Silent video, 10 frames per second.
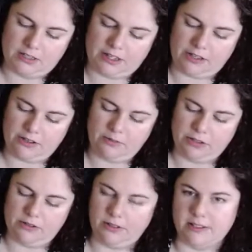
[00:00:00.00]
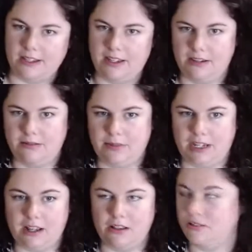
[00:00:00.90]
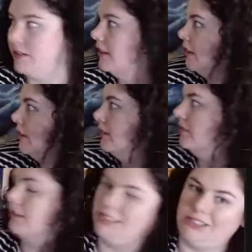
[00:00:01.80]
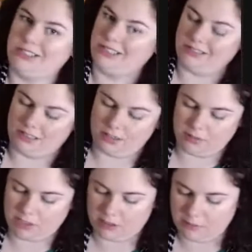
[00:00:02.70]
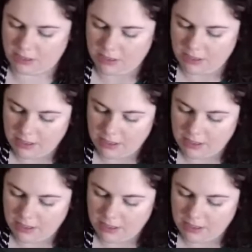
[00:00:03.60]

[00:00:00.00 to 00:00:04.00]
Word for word: Phthalo Blue is like my color right now, in case you can't tell behind me.